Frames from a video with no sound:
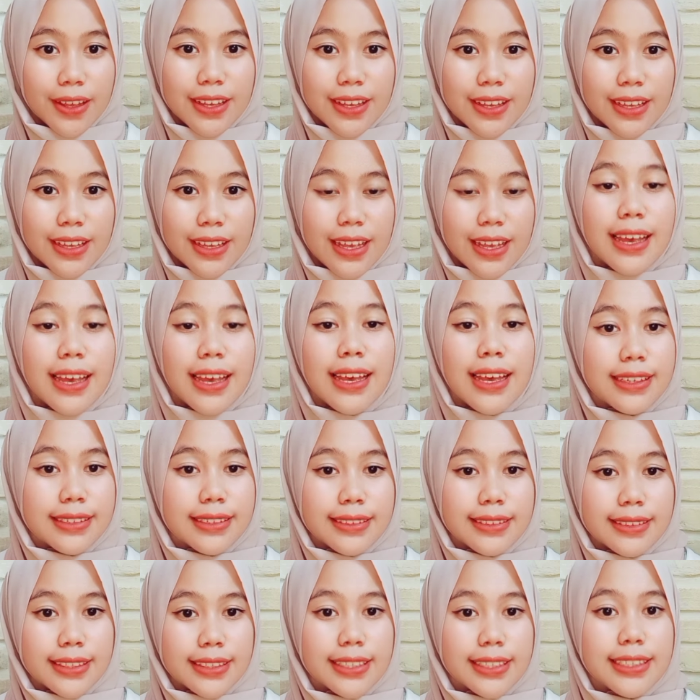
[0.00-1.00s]
and
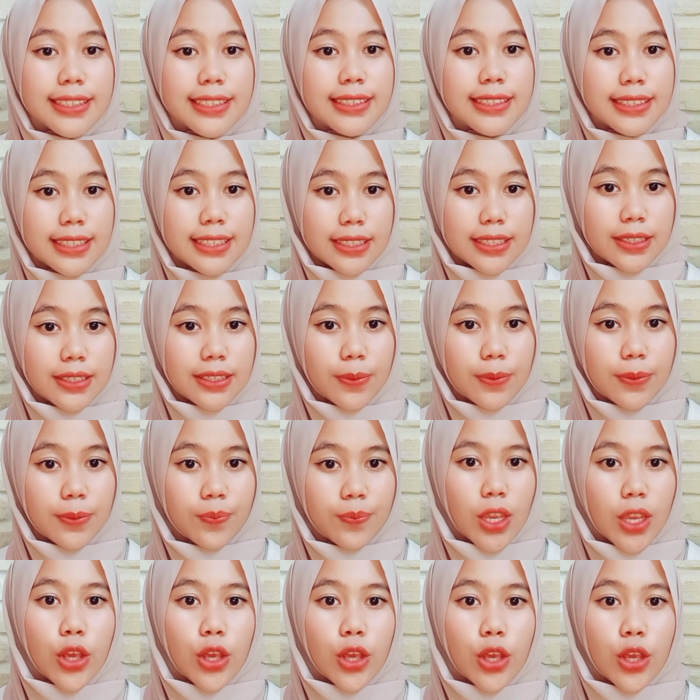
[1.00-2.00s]
n.
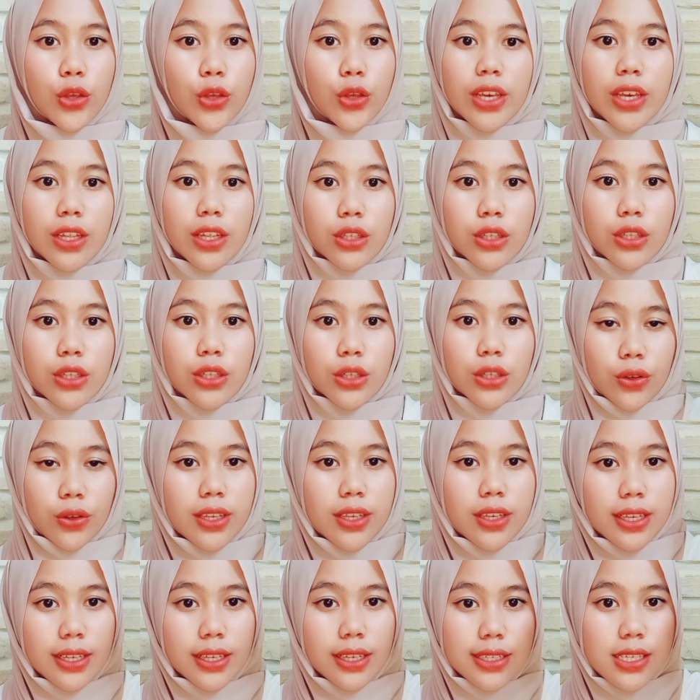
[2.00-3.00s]
You can look
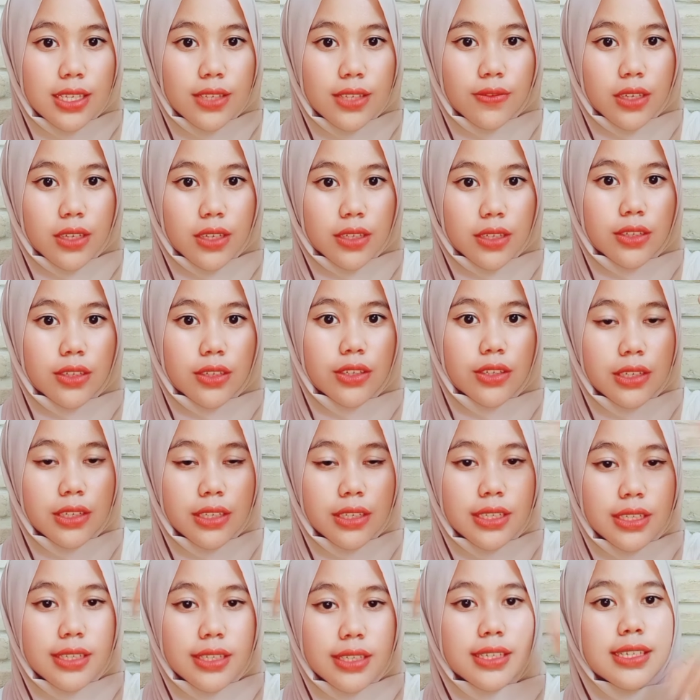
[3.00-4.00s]
this picture. This
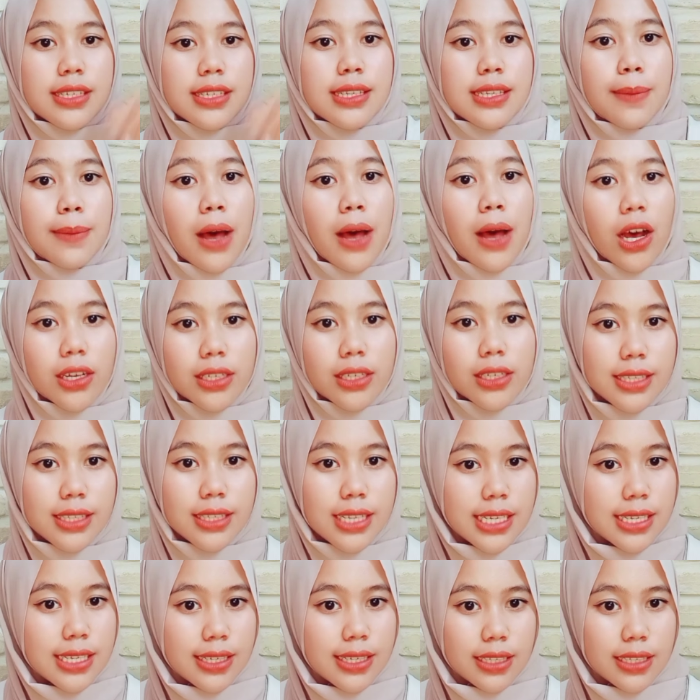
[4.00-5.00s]
is about a
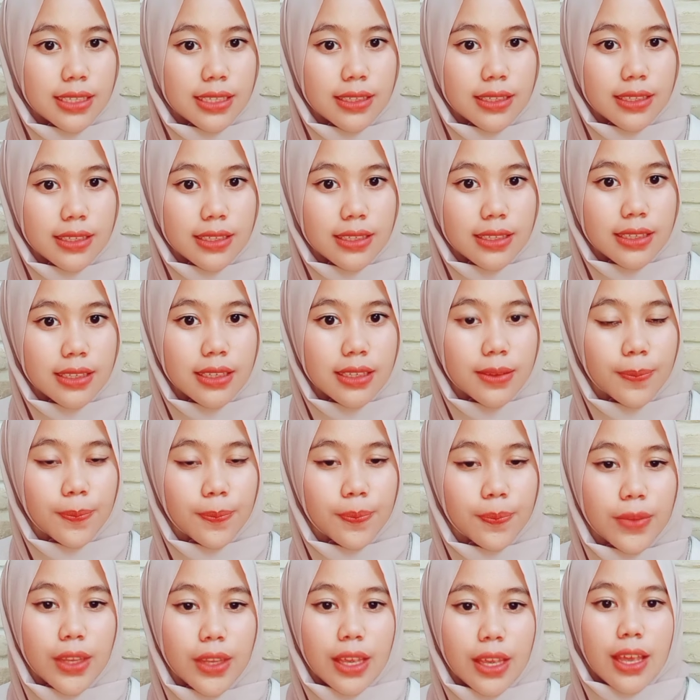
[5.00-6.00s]
nasal.
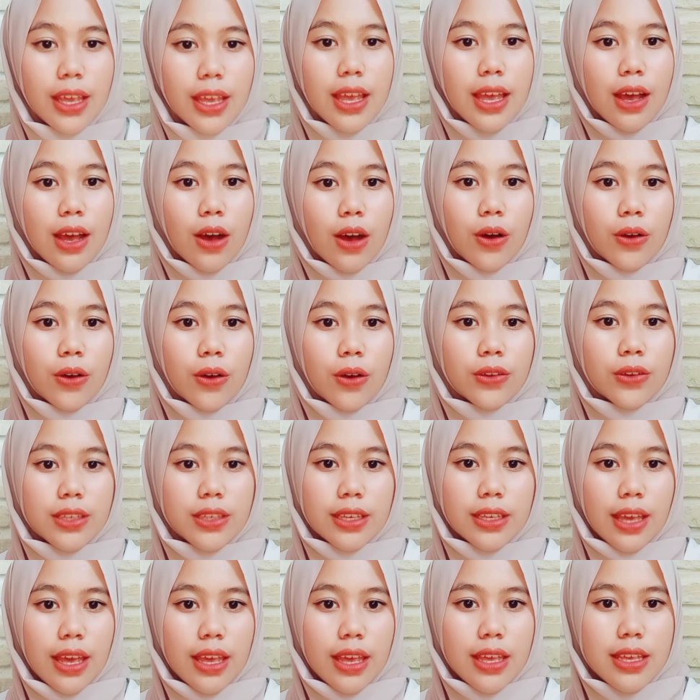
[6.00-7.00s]

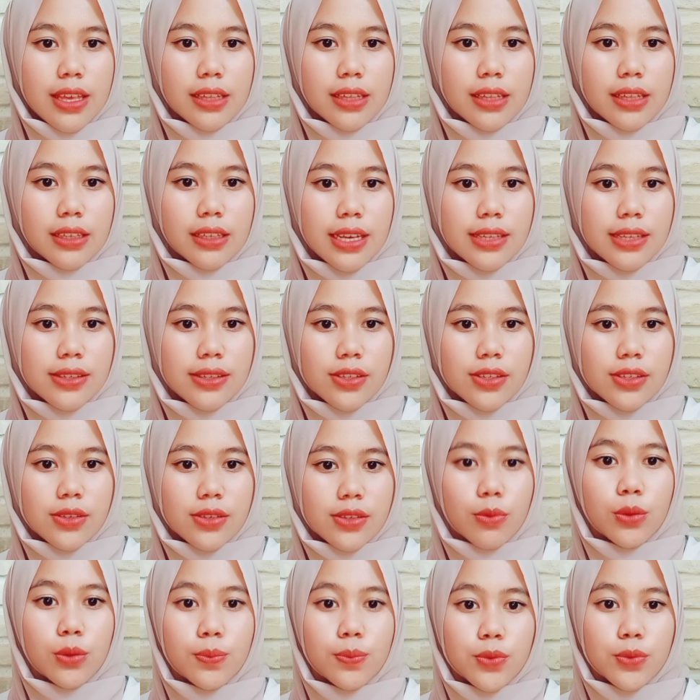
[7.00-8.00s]
Okay, let's move
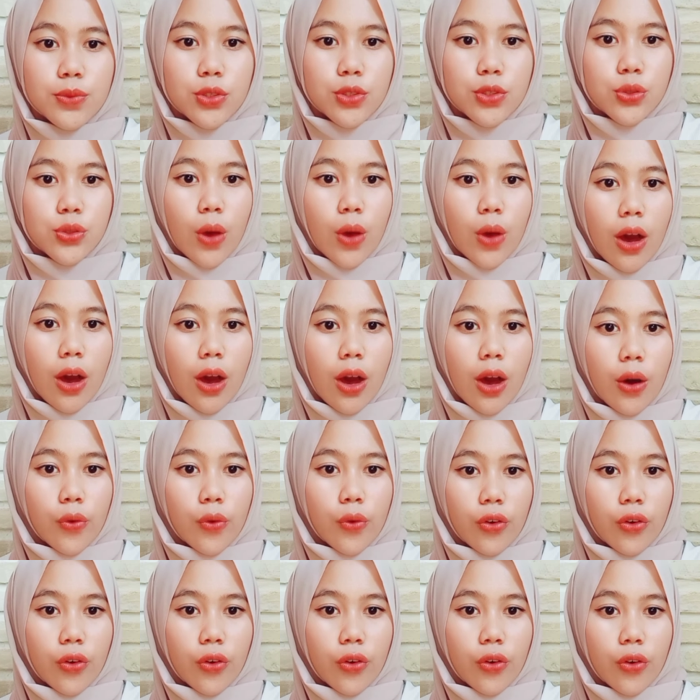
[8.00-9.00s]
to
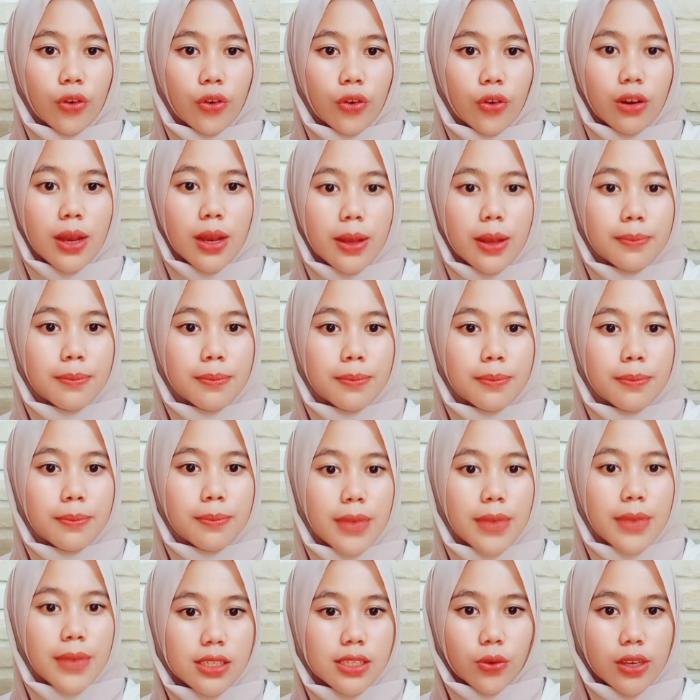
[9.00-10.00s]
our
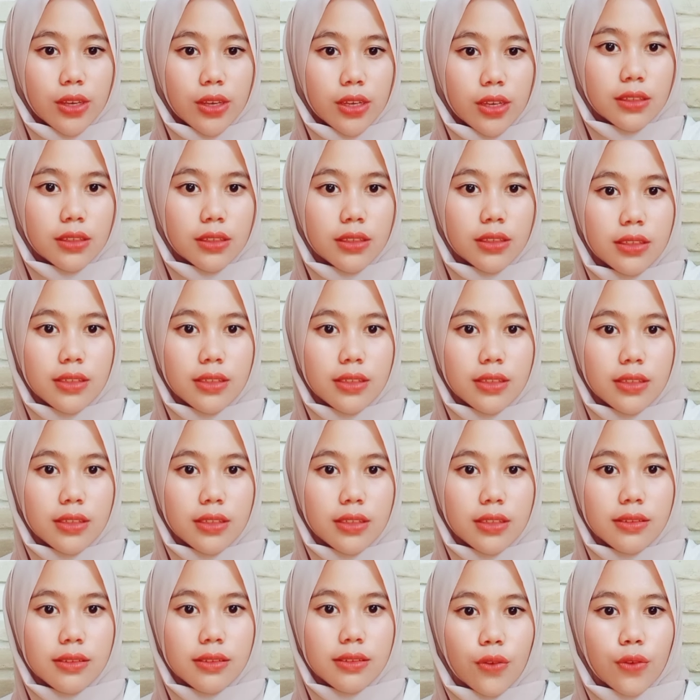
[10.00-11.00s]
material.
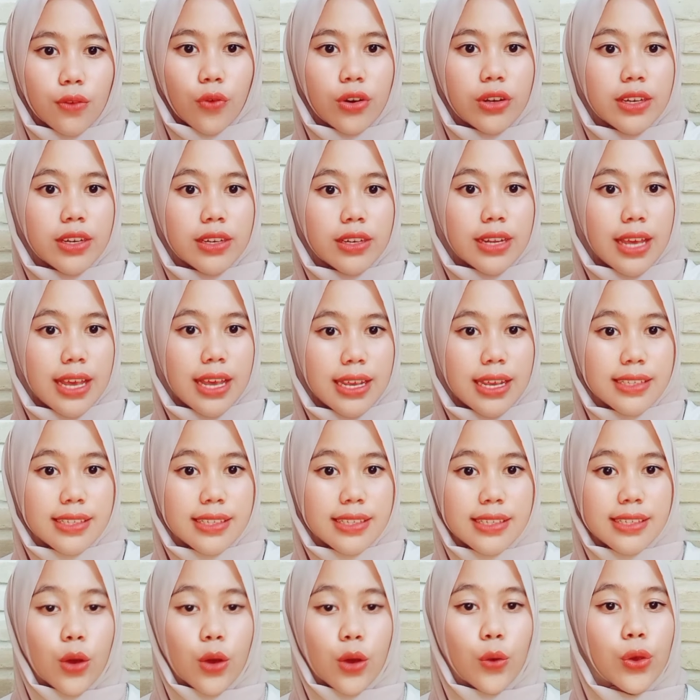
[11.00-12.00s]
For the next,
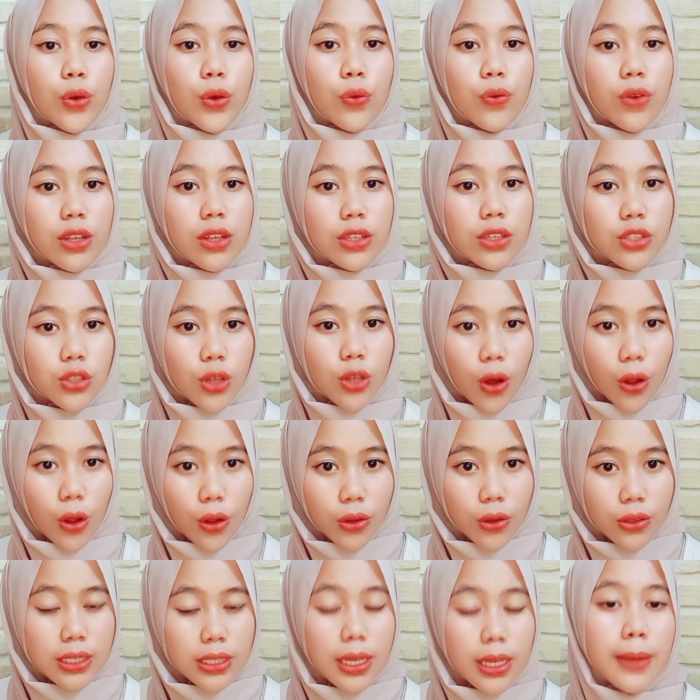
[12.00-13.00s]
we will talk
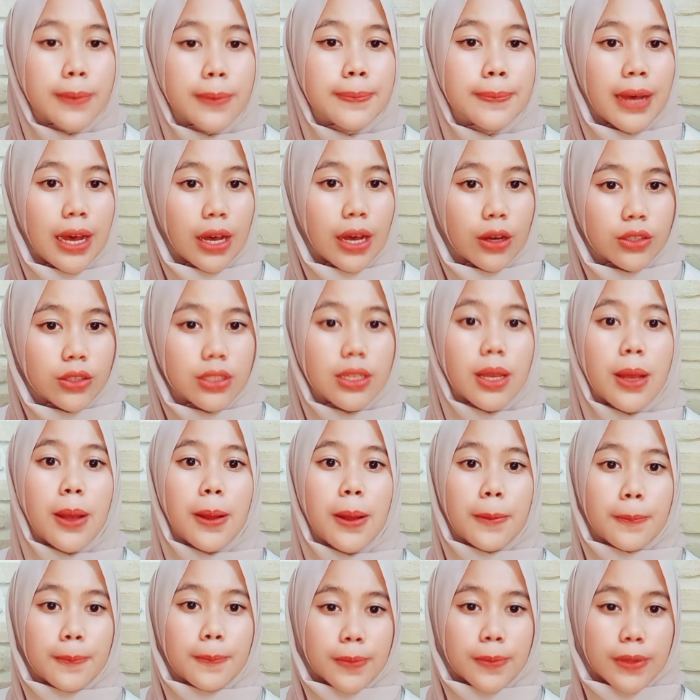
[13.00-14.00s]
about
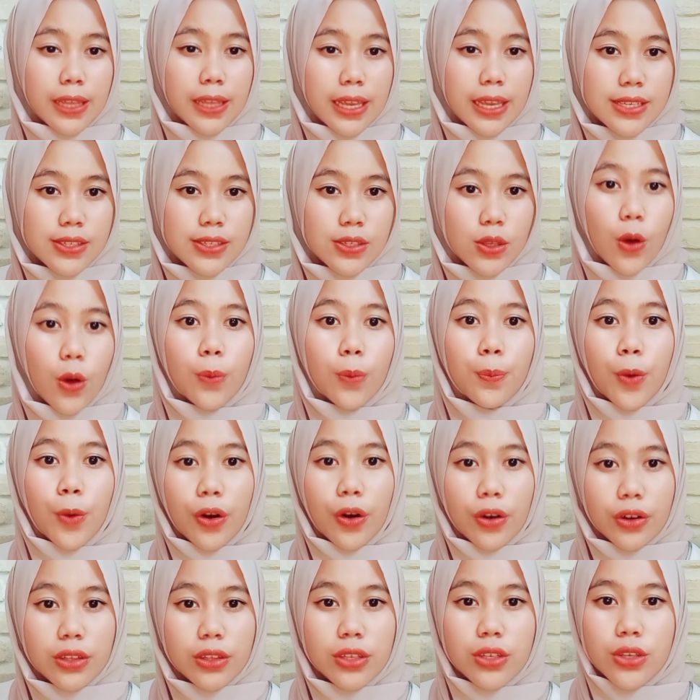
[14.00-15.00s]
place of
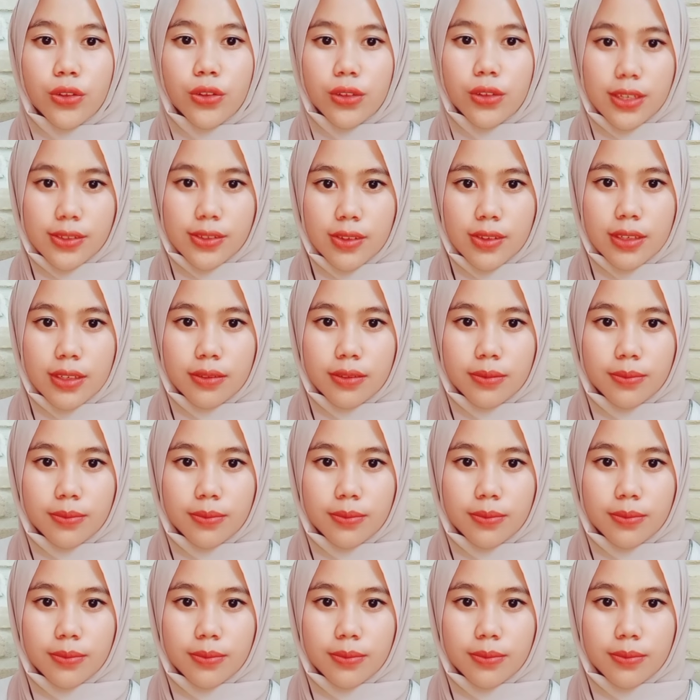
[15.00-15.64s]
articulation.